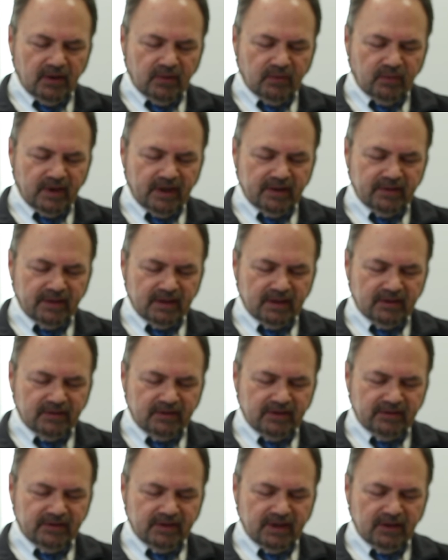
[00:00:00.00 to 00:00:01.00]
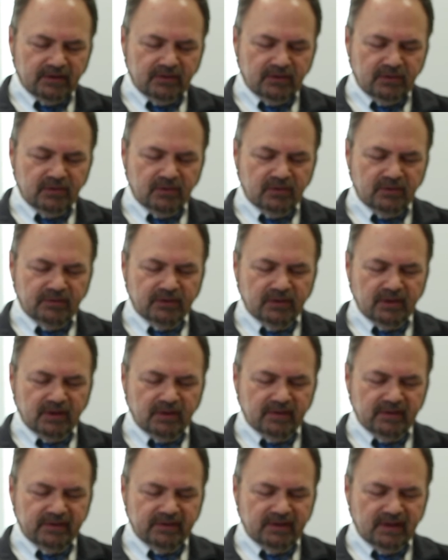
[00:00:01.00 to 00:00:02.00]
why then, 'tis none to you, for
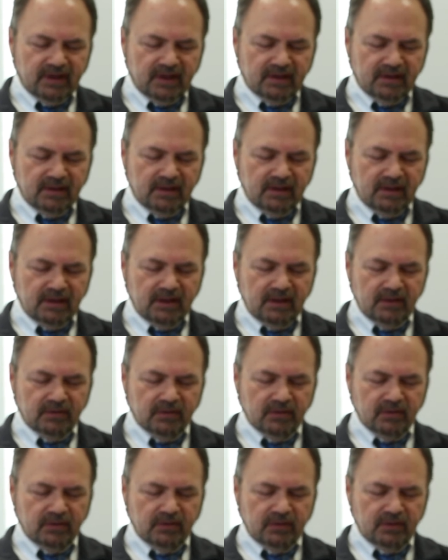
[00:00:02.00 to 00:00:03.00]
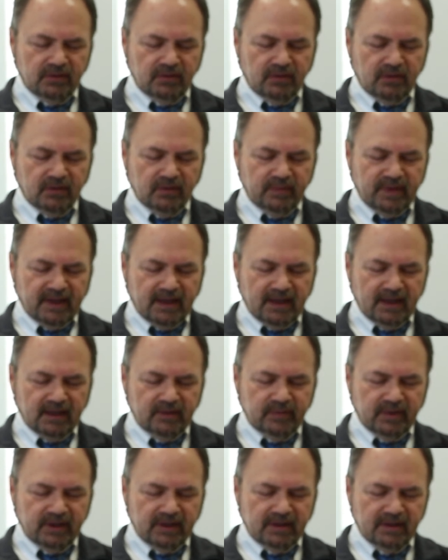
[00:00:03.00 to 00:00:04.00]
there is nothing either good or
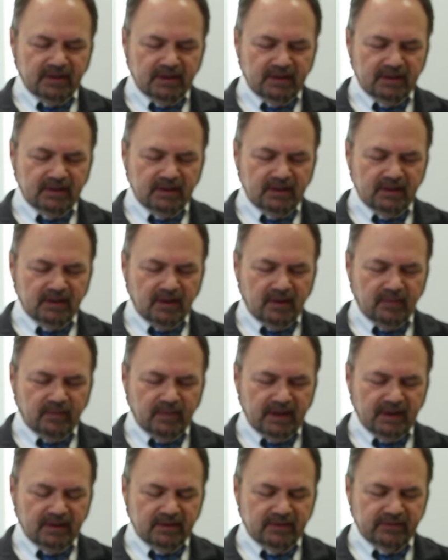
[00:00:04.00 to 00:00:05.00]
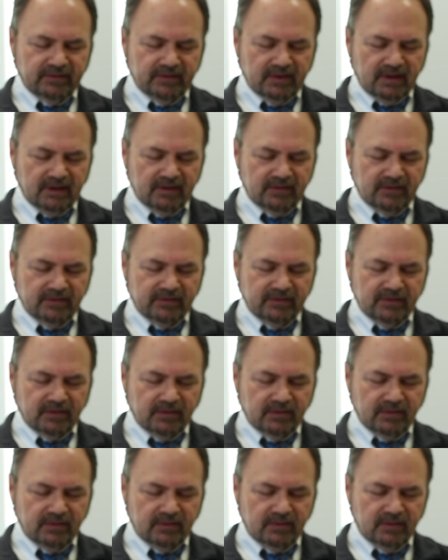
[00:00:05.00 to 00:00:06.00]
bad, but thinking makes it
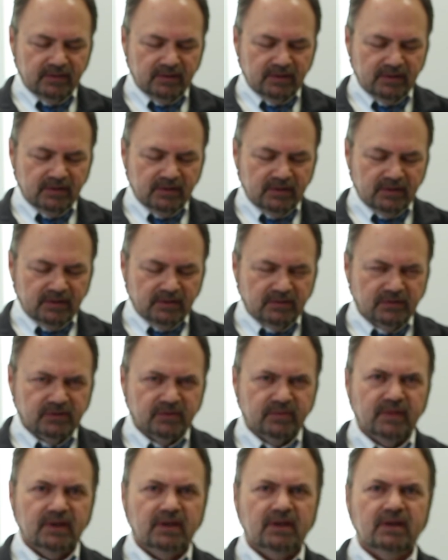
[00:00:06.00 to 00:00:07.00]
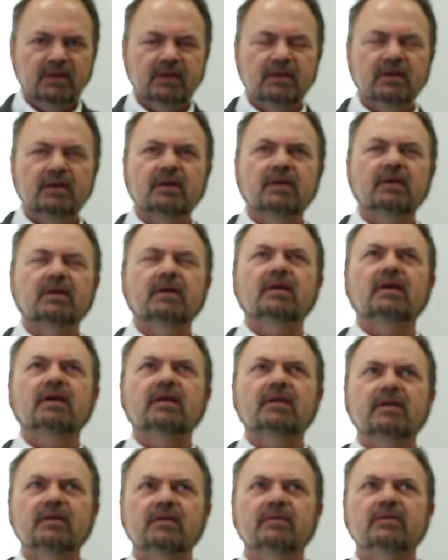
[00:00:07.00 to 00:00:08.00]
so. To me,
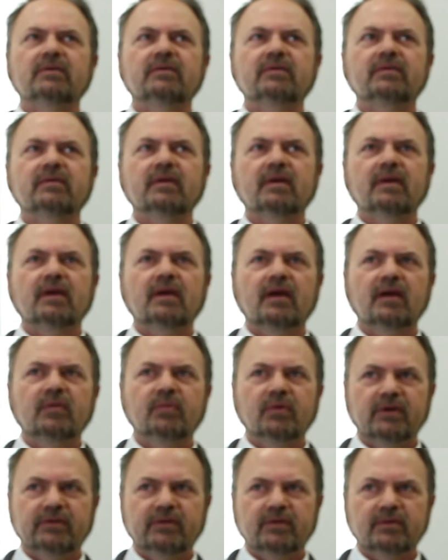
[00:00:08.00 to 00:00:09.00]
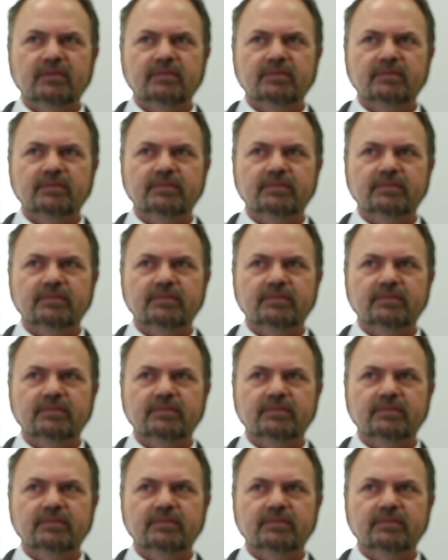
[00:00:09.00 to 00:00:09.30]
it is a prison.